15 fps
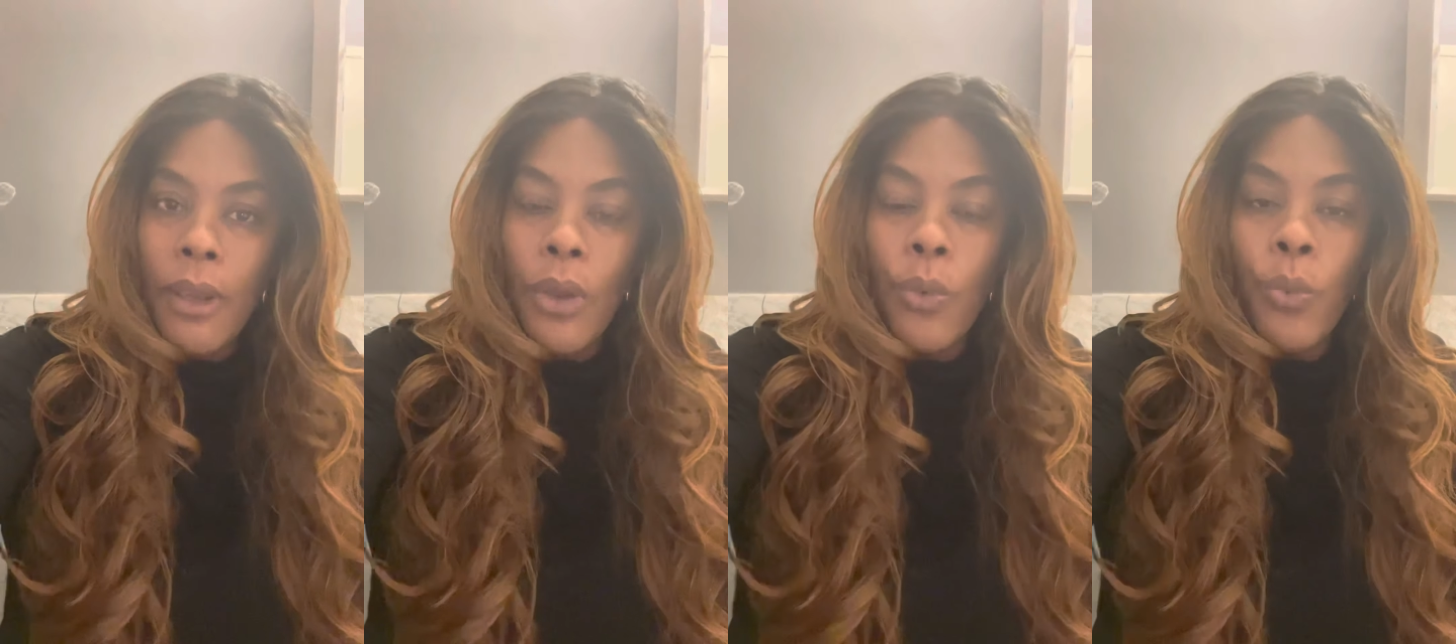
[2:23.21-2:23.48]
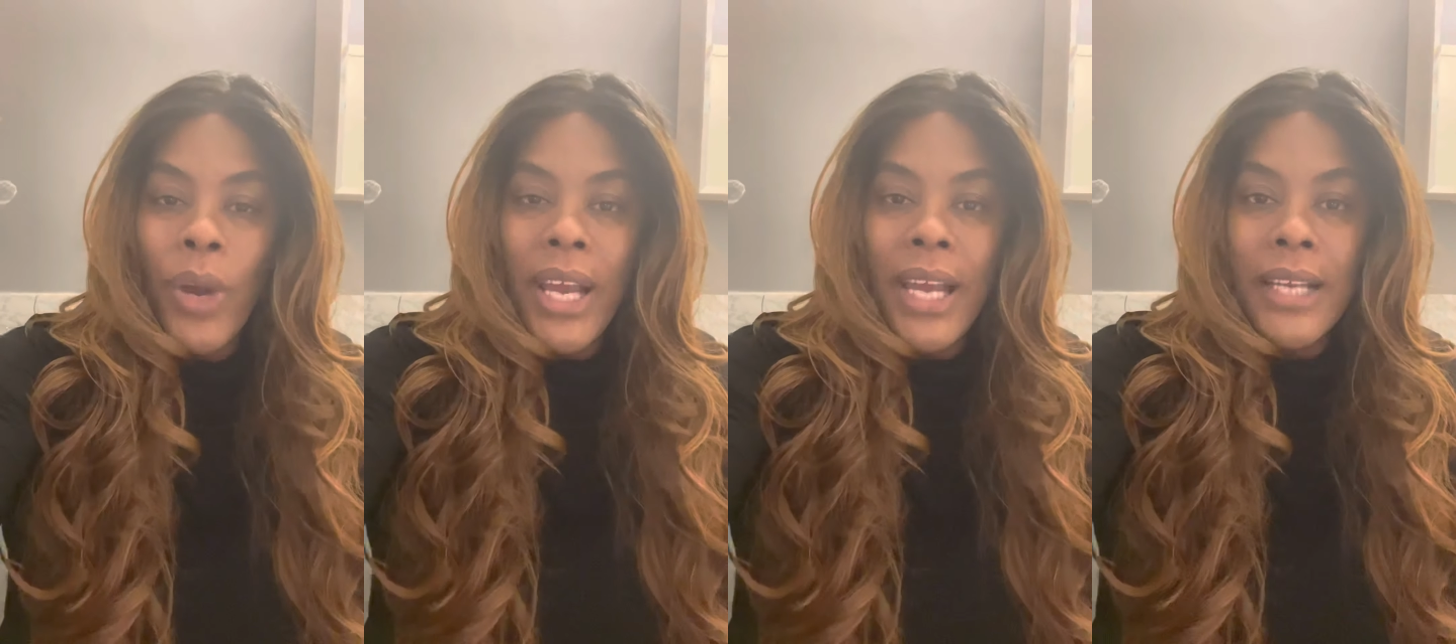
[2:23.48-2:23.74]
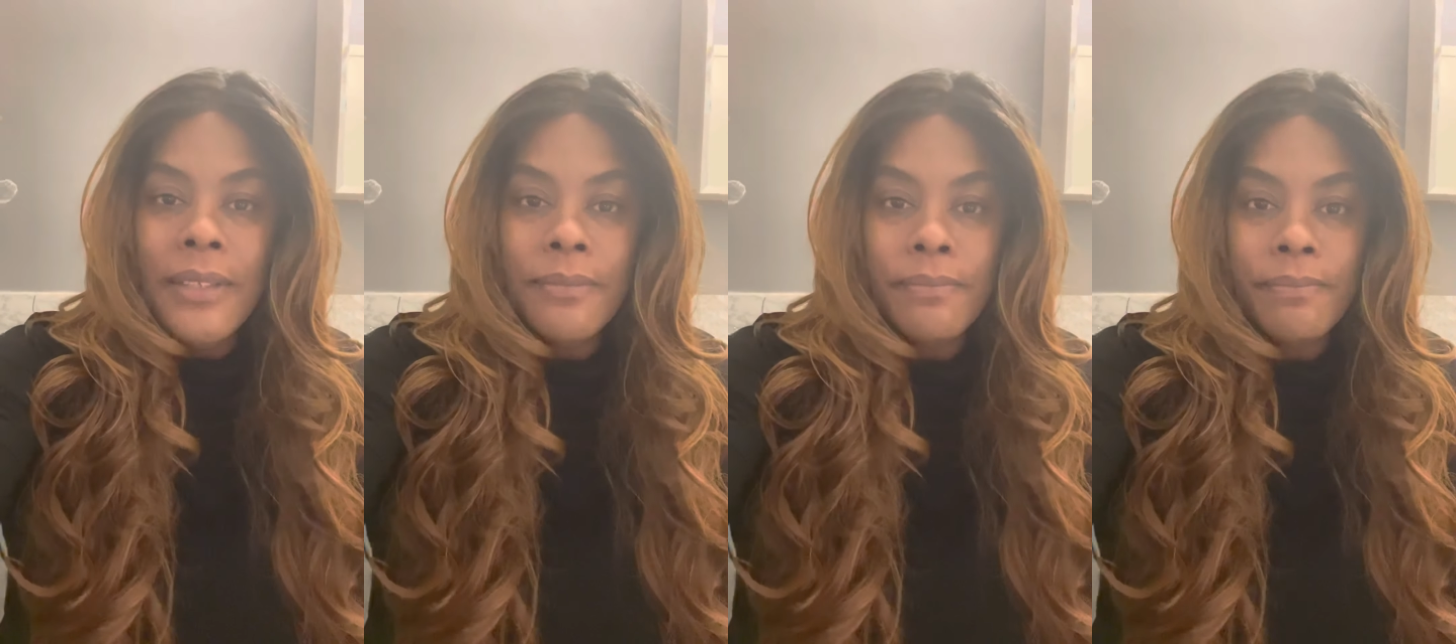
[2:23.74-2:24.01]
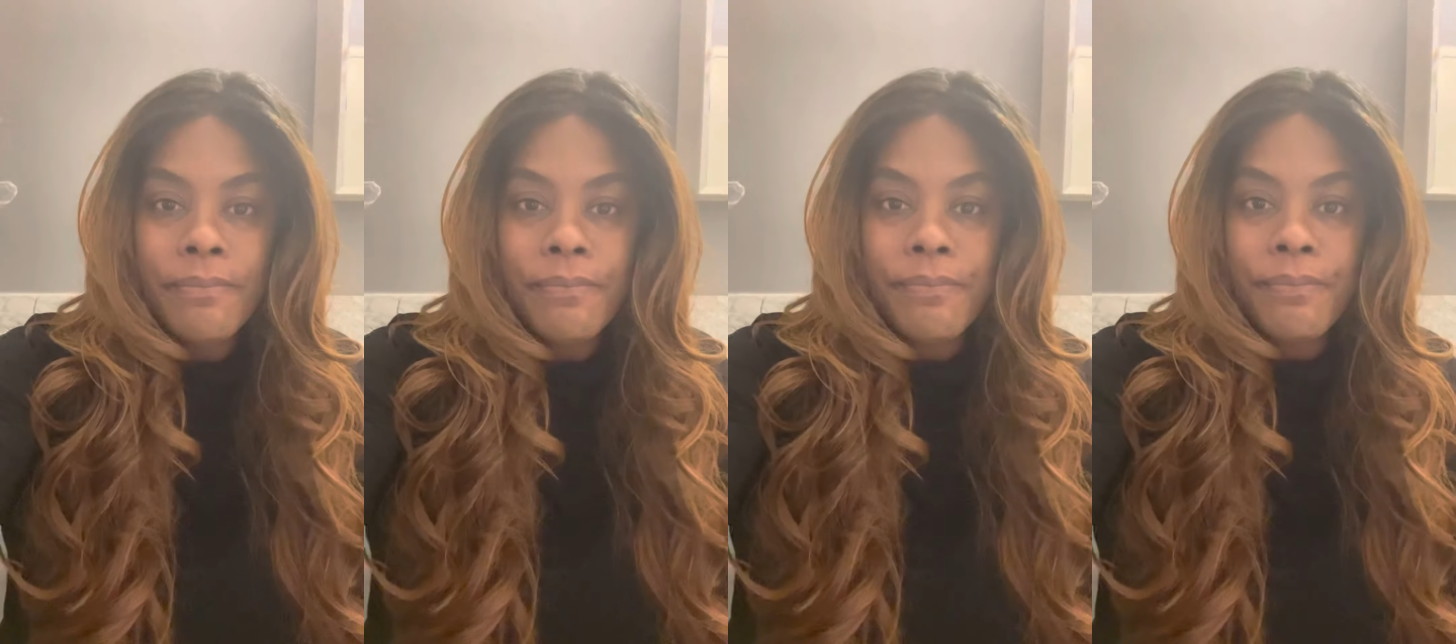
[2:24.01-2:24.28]

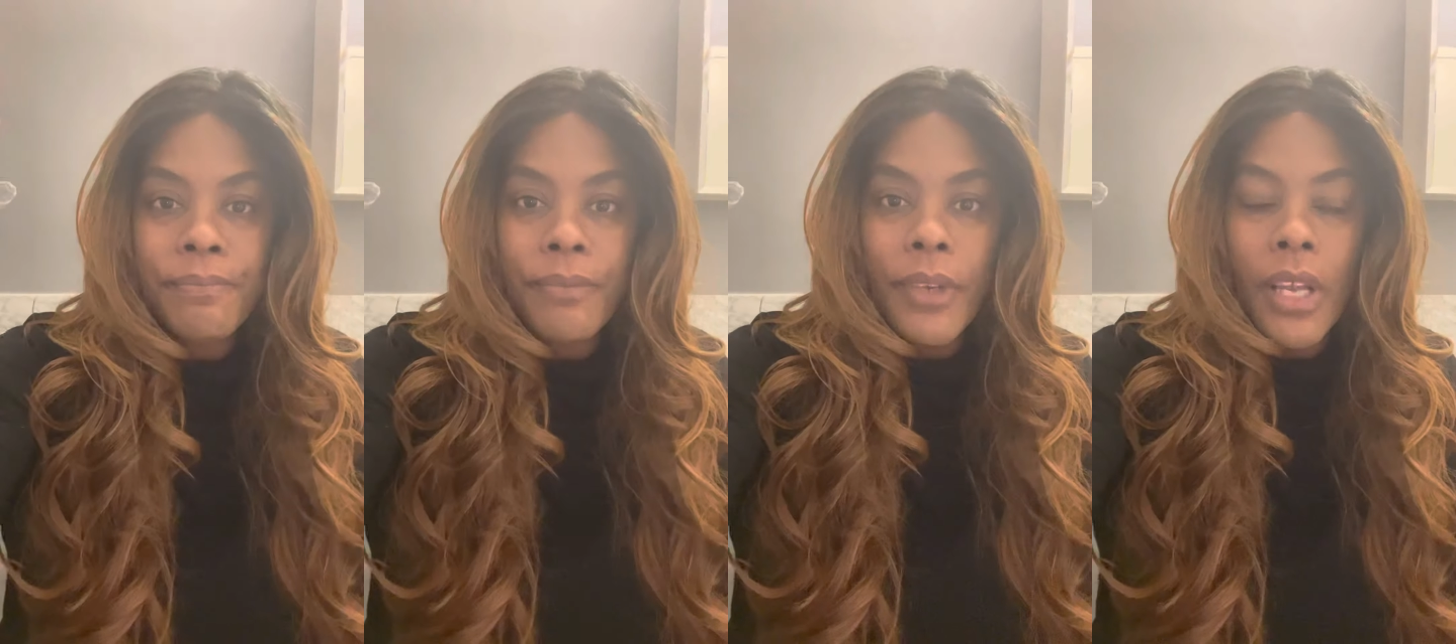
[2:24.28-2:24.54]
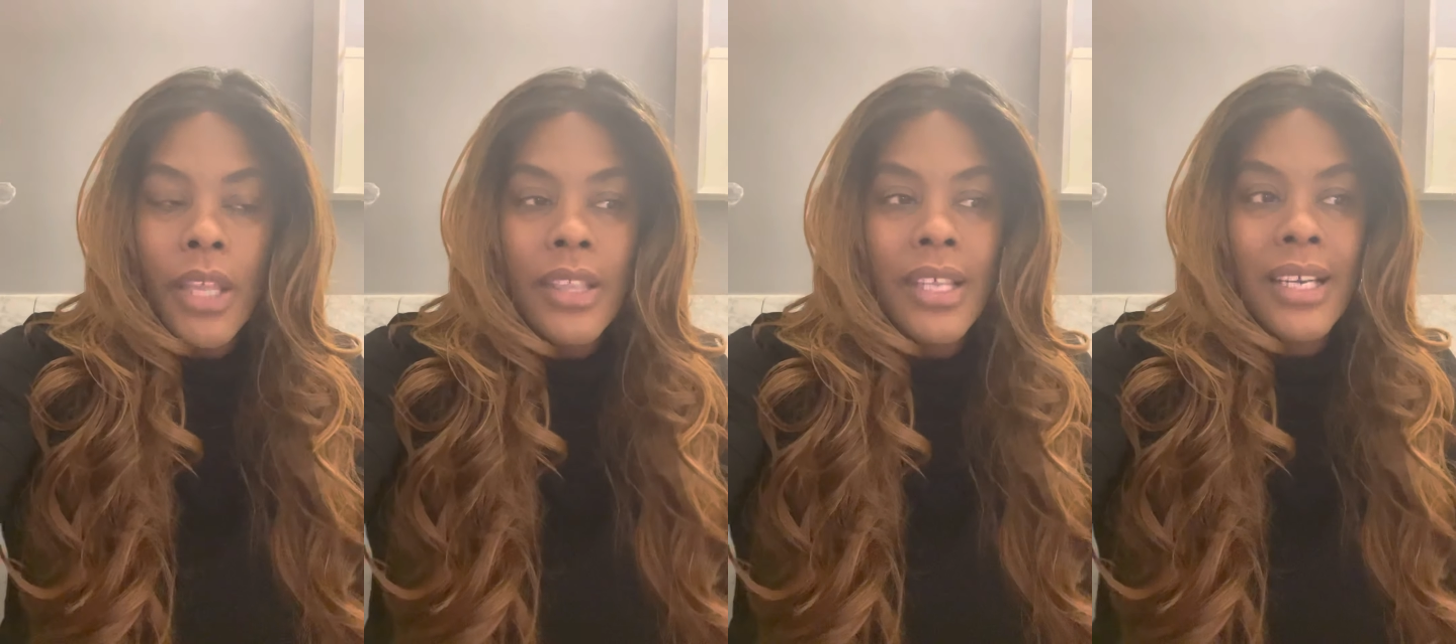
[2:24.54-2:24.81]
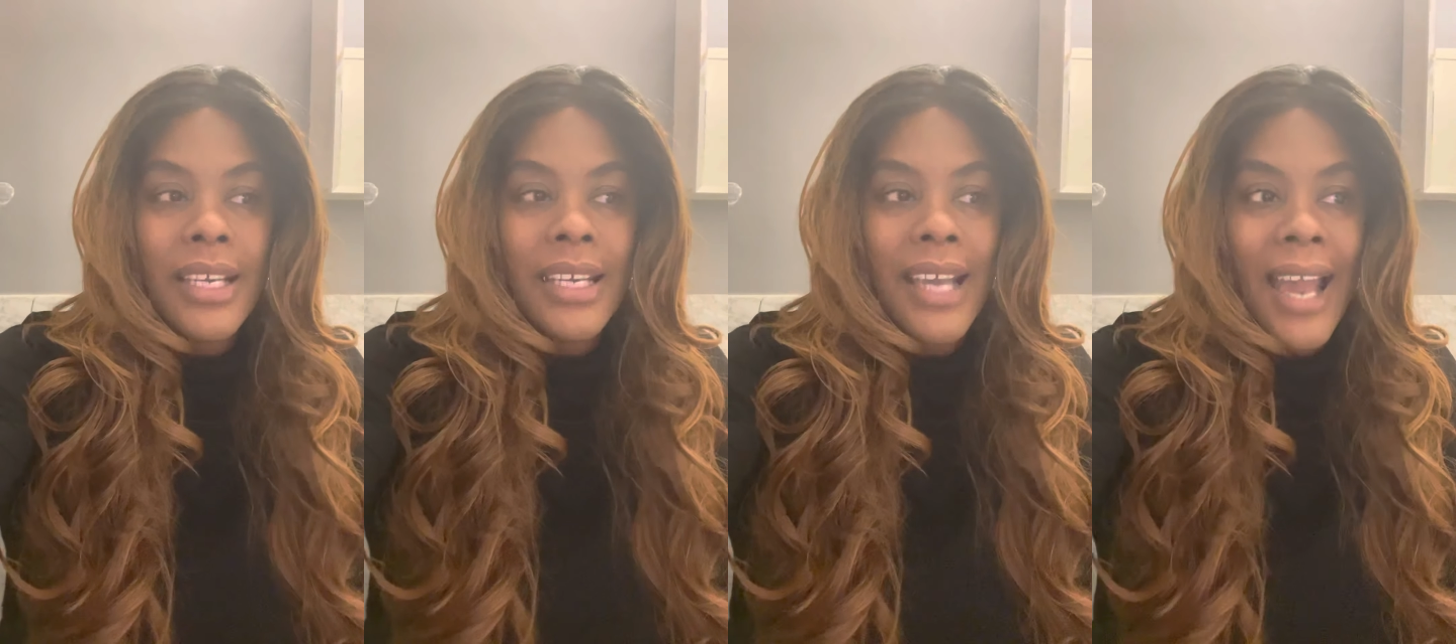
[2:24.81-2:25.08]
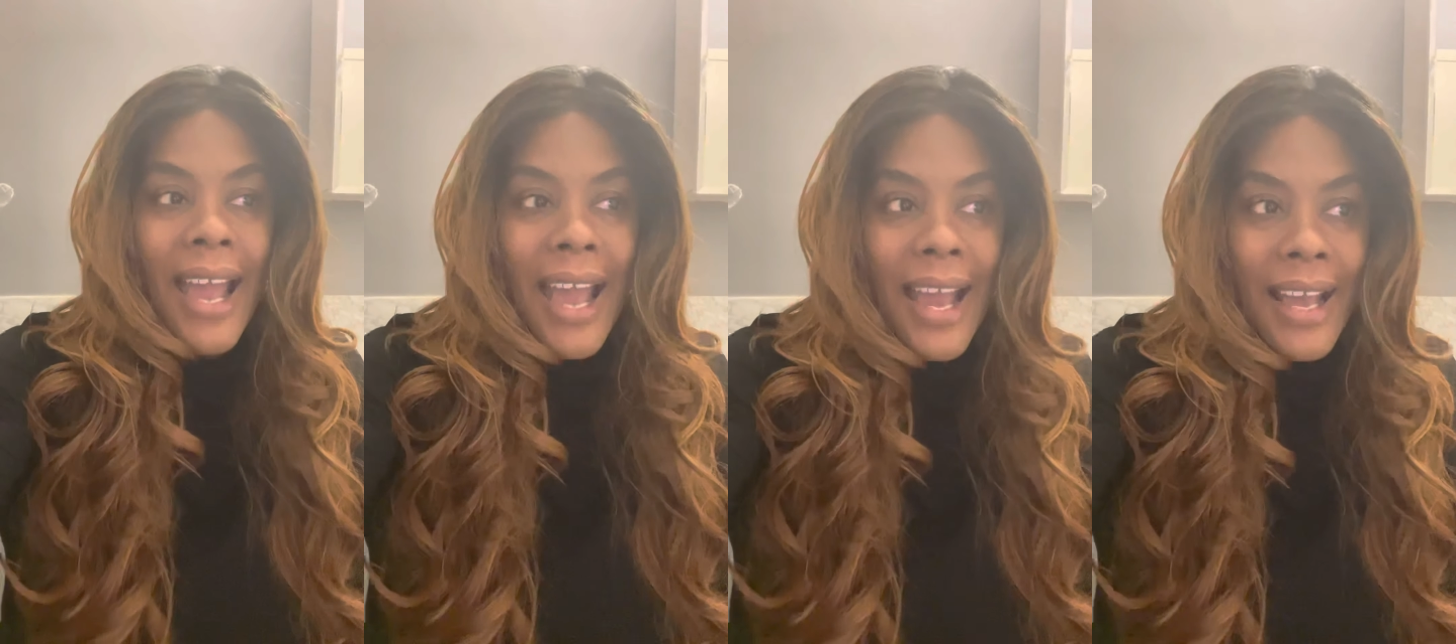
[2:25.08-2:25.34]
When the
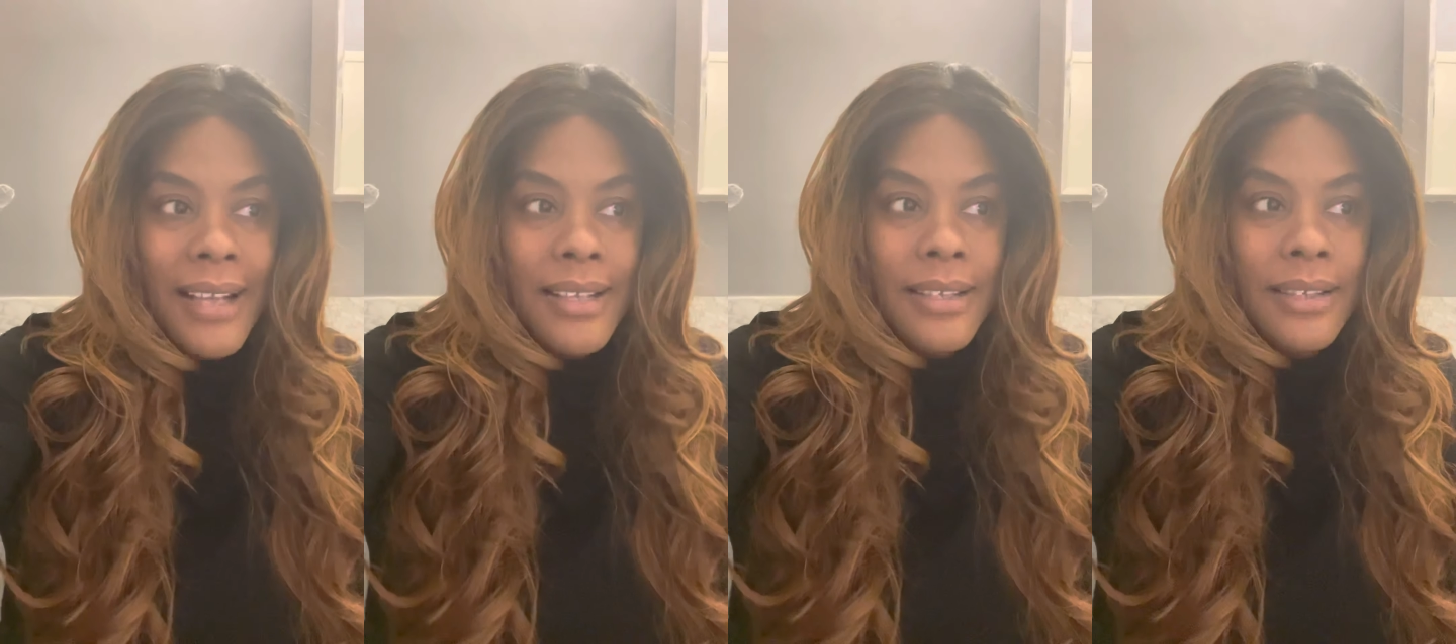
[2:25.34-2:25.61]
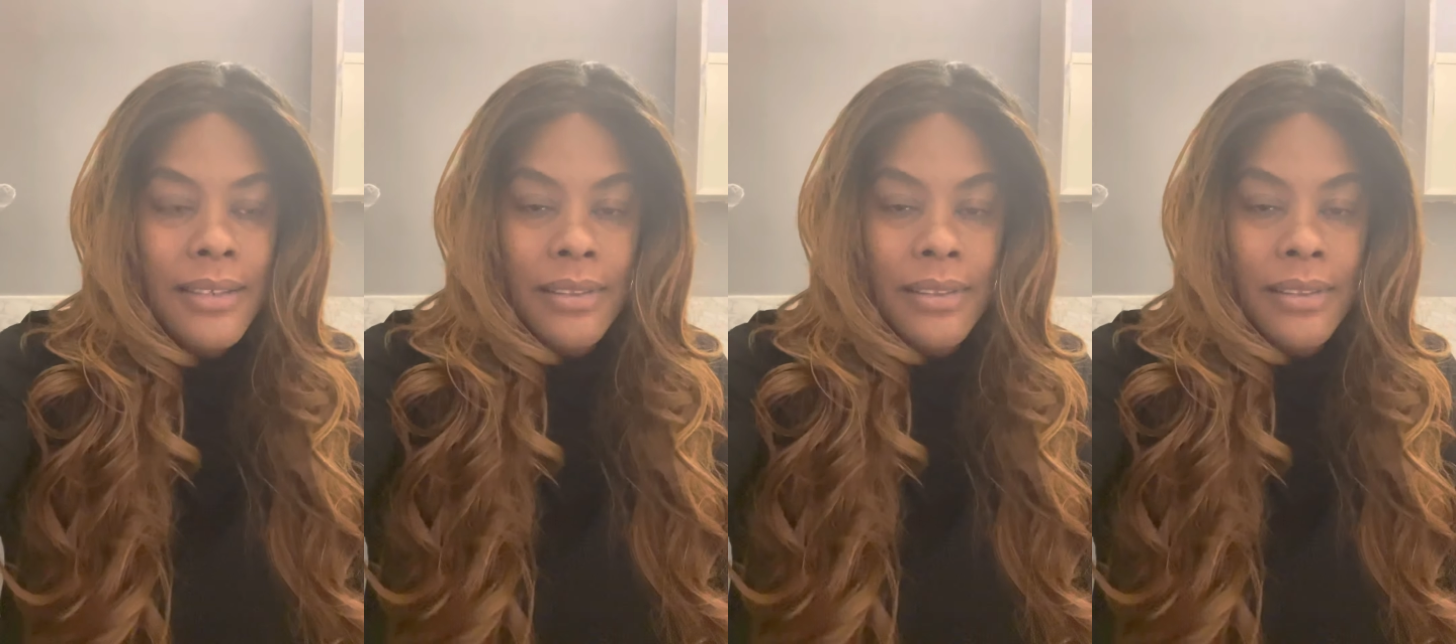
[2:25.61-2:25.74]
gas